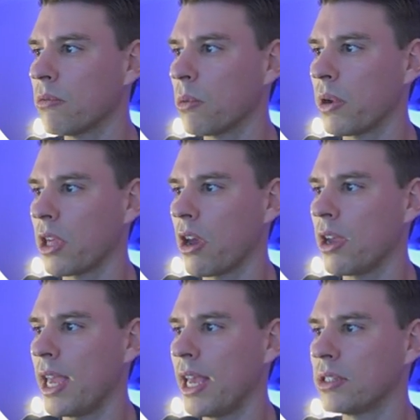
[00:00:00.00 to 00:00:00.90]
we want to go
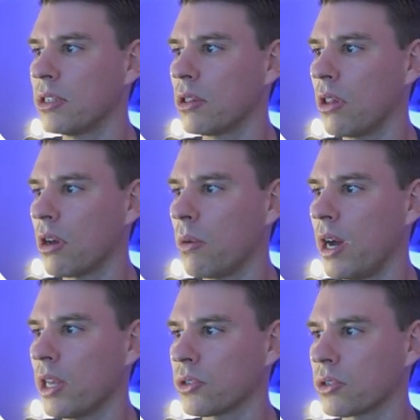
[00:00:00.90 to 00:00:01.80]

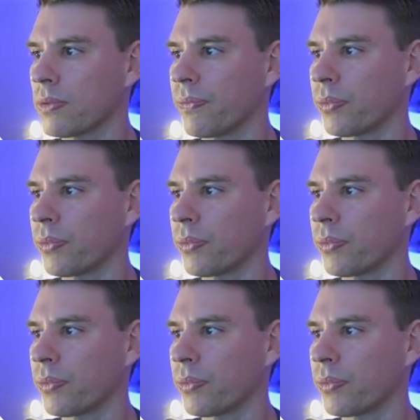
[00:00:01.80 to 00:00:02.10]
anti-clockwise.